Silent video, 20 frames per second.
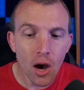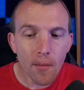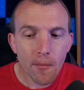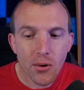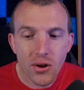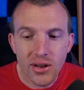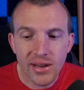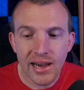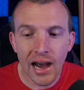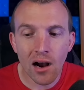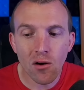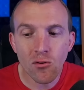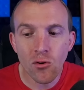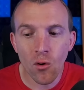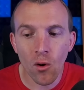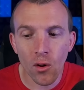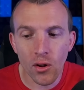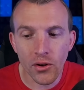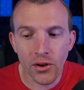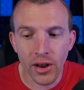but Town
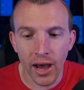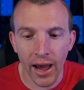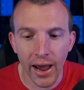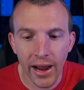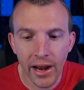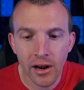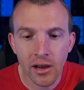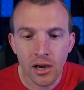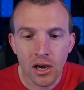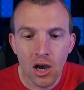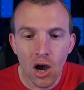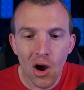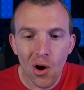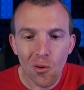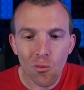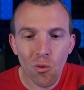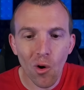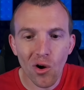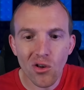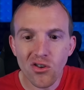Hall 9
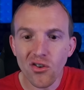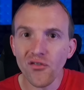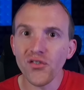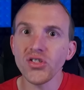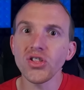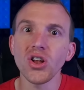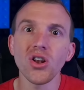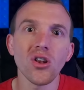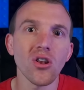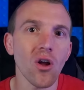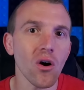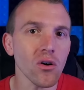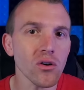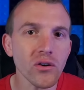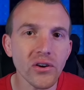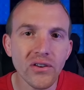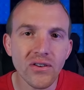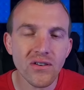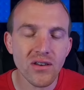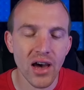was for the
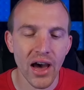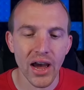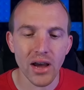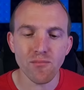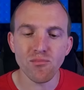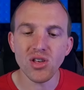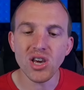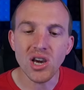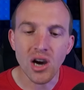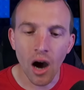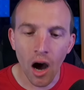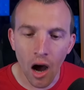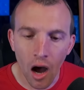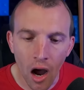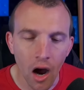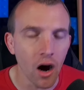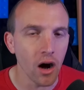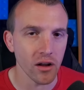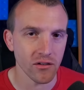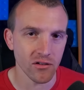longest time the
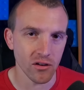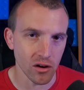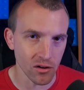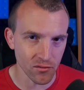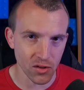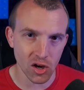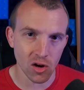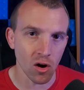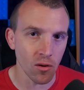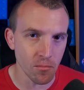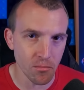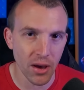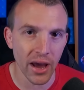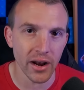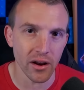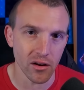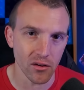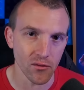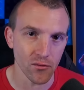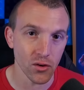heart of the
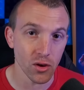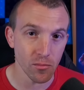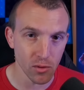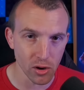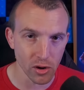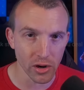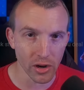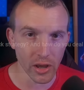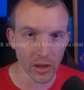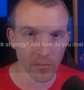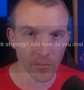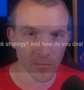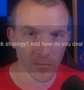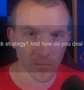competitive community.